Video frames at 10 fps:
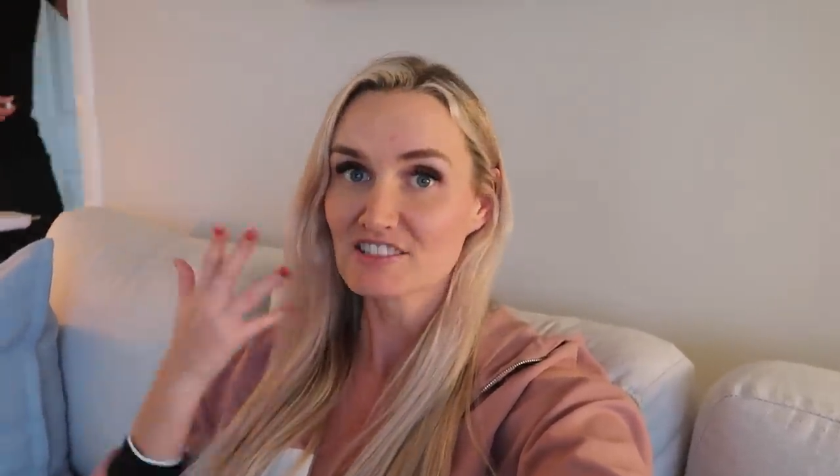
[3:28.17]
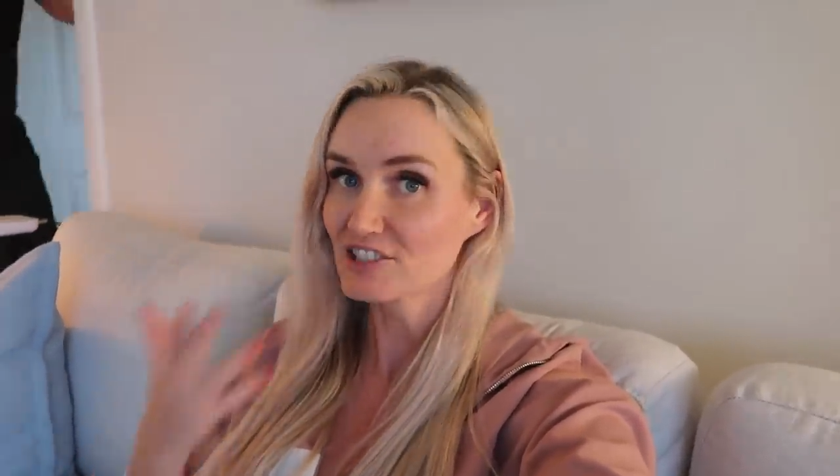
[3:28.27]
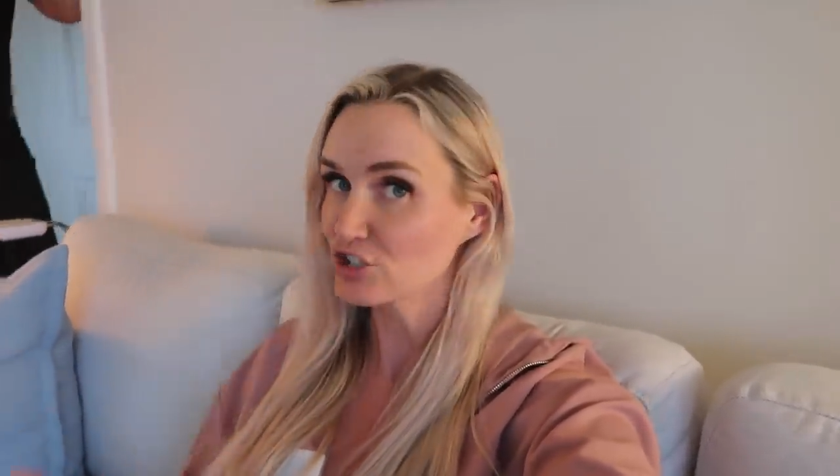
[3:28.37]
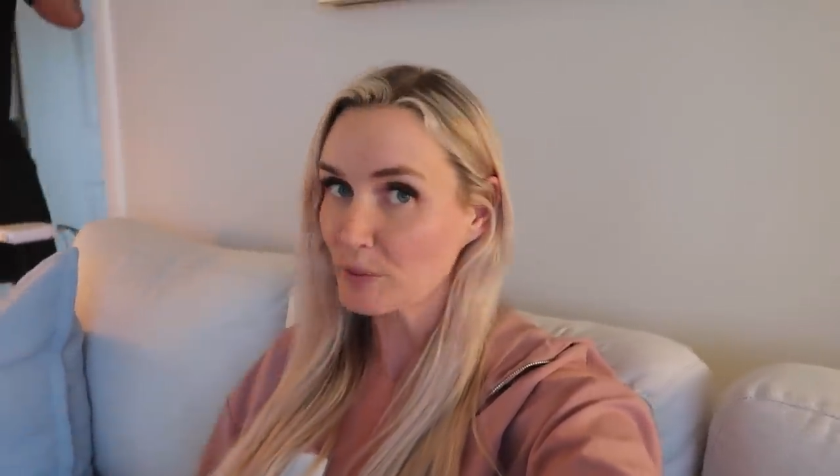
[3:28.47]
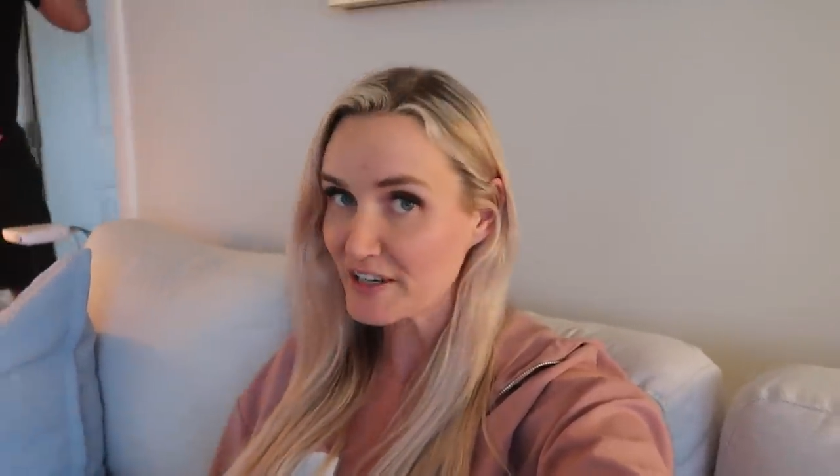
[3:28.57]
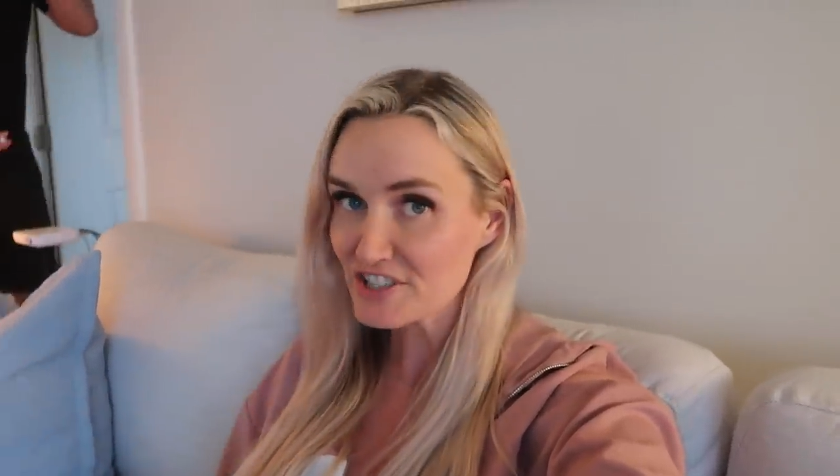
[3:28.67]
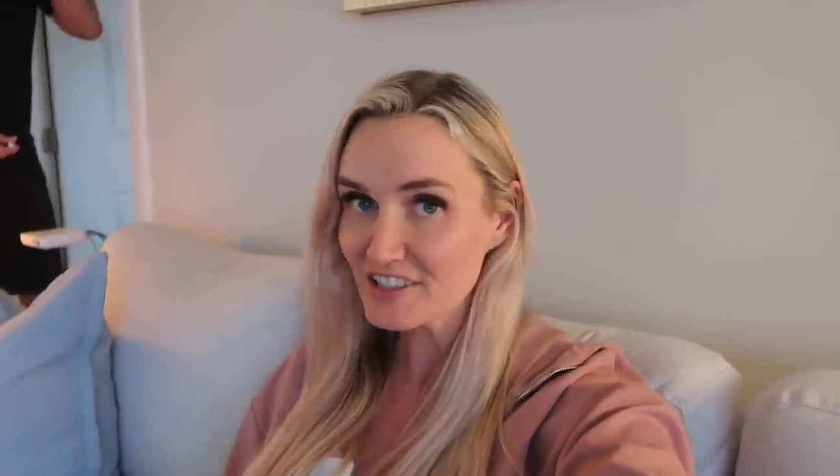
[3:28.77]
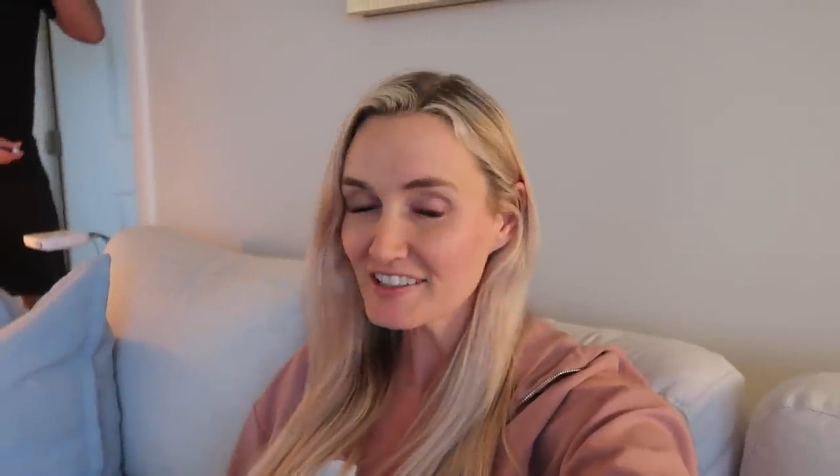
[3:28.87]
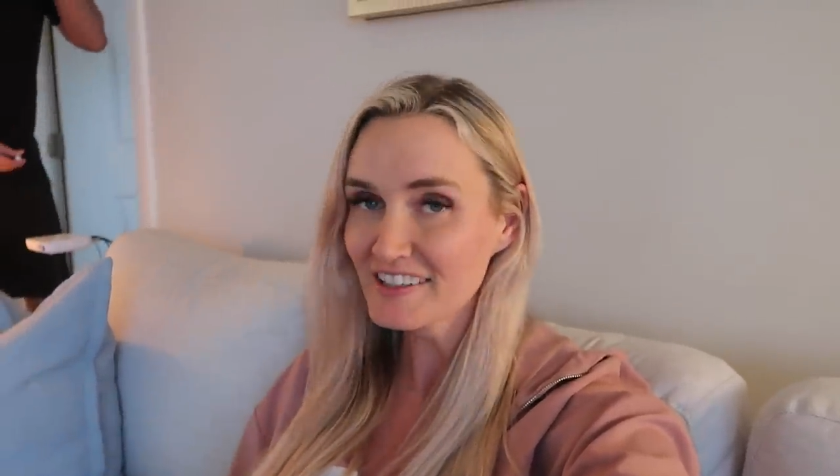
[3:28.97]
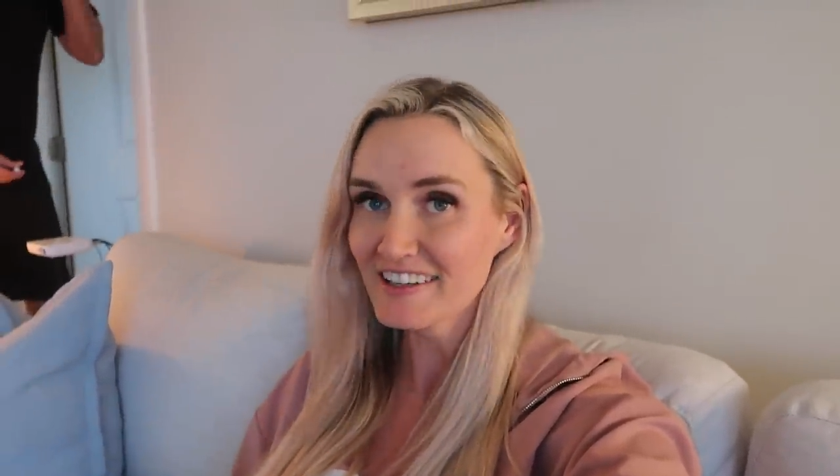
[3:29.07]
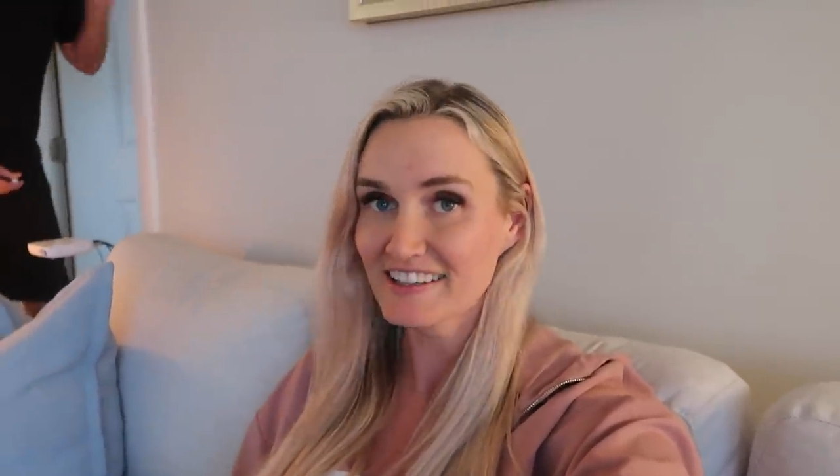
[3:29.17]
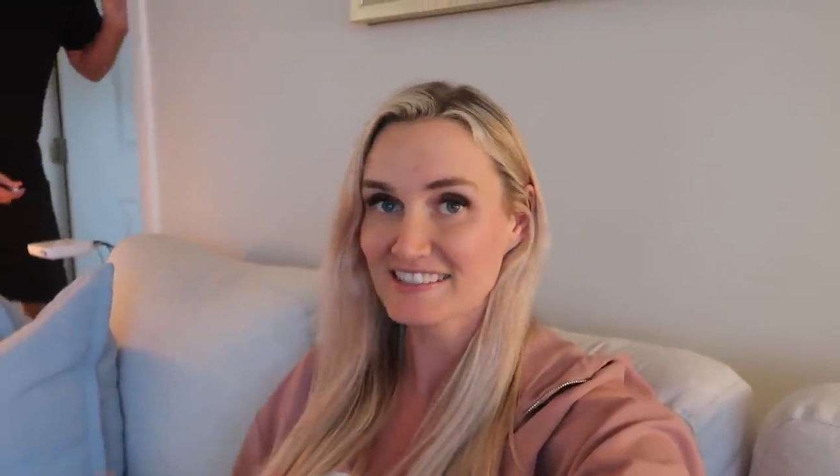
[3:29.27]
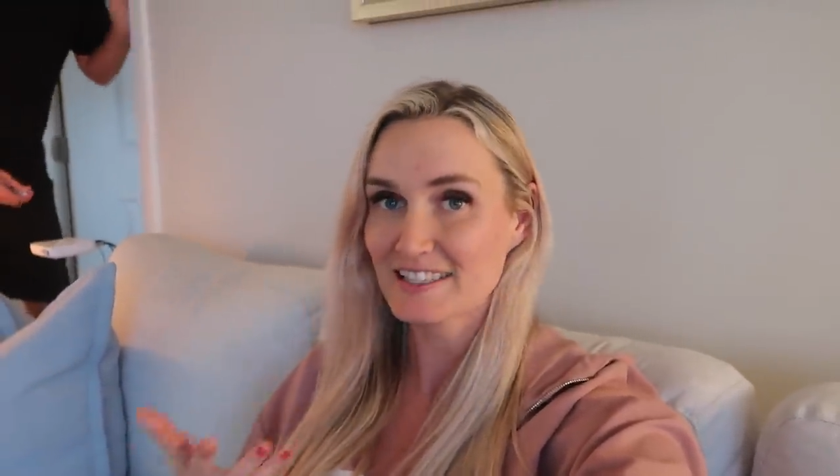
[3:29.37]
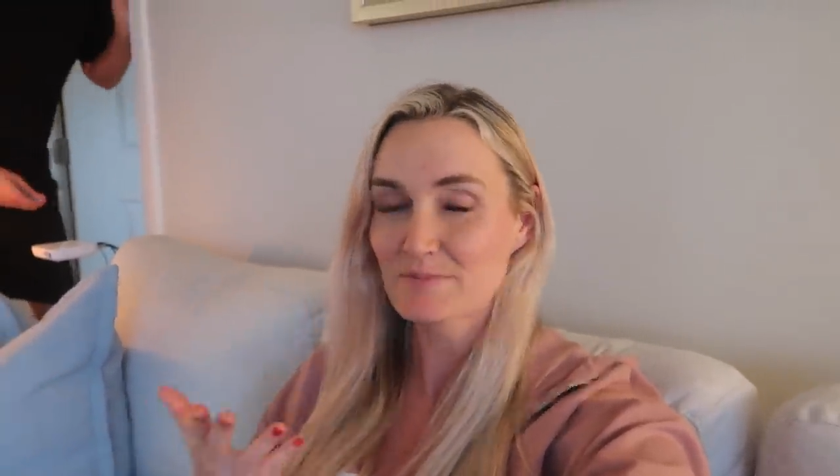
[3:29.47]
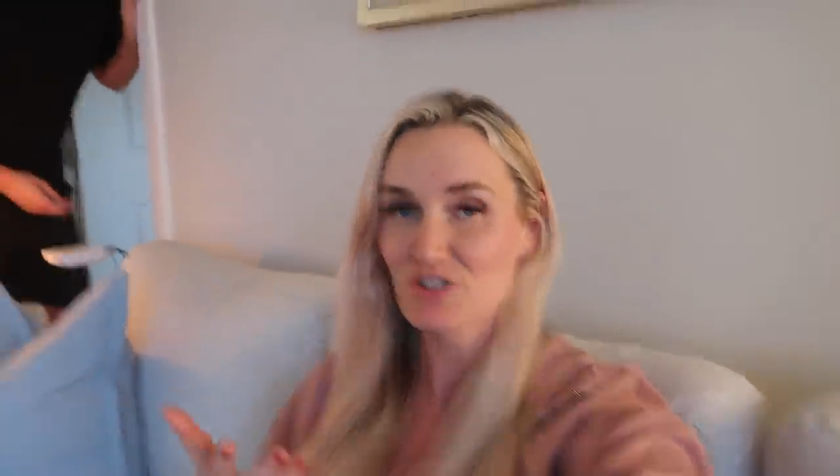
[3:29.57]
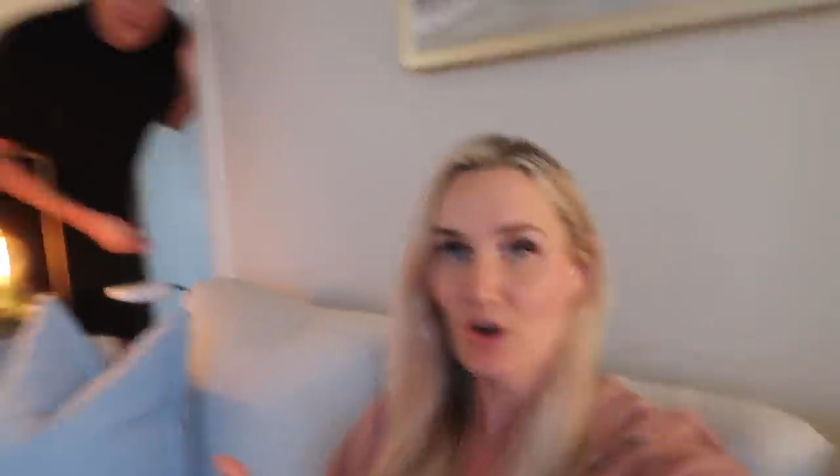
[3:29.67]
situation. It's like a